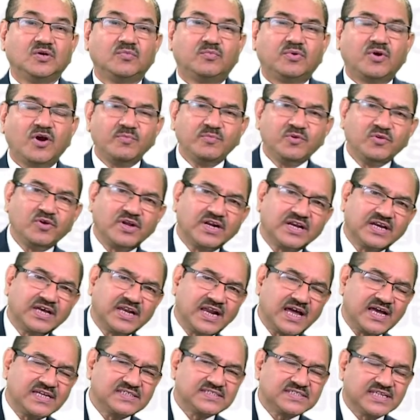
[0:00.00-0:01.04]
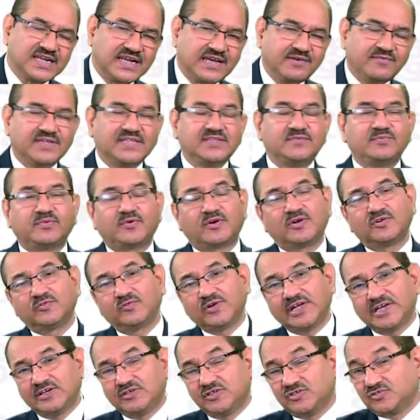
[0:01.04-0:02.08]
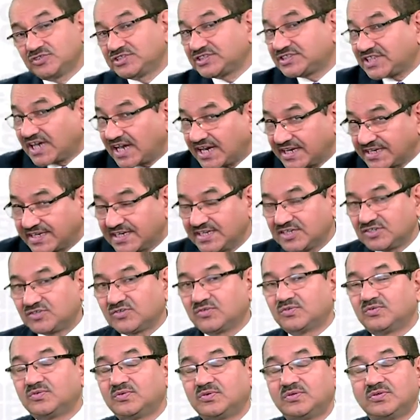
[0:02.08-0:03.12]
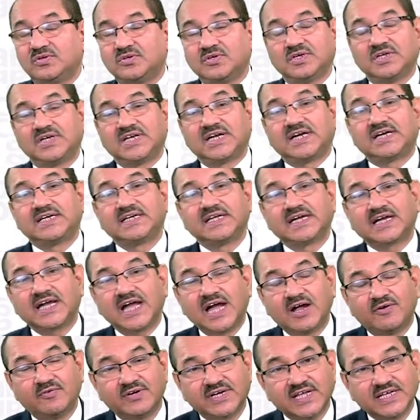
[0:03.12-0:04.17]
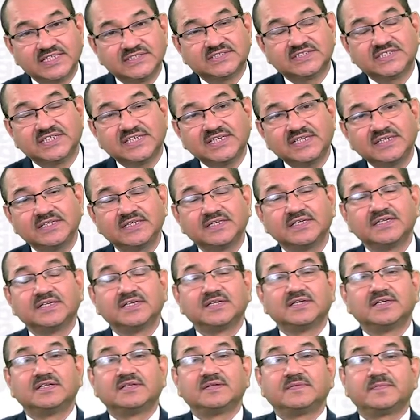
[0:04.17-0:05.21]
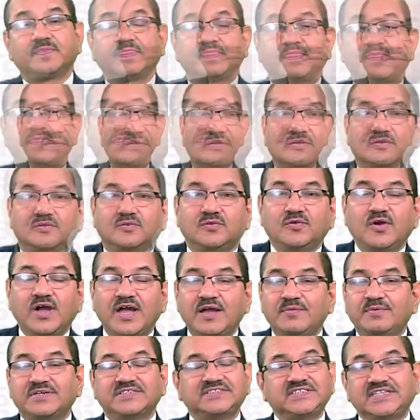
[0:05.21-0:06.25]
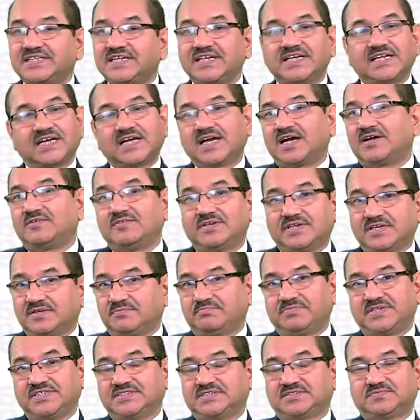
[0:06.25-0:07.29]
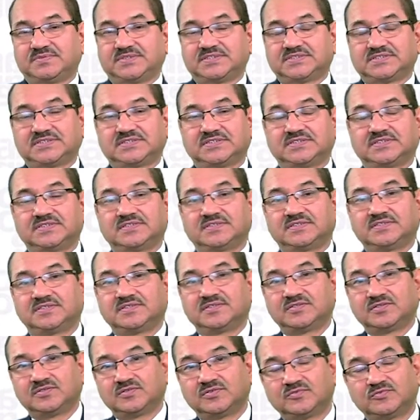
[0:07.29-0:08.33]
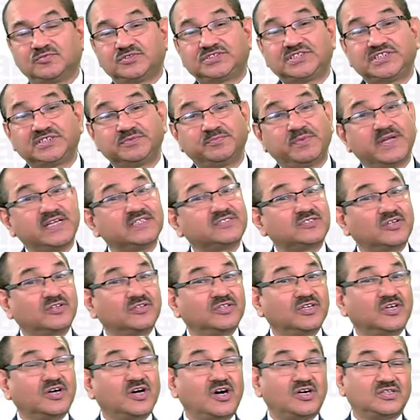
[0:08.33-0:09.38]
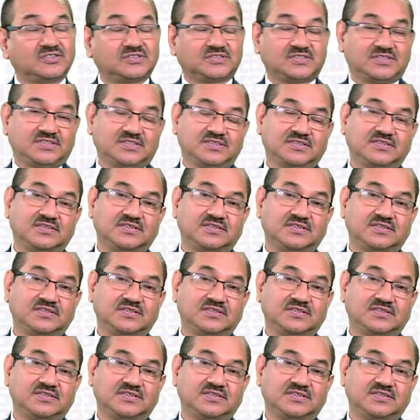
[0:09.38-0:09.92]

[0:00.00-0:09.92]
from your class 11, from when you started to learn accountancy, you have a certain accounting principles, which is based on the cost.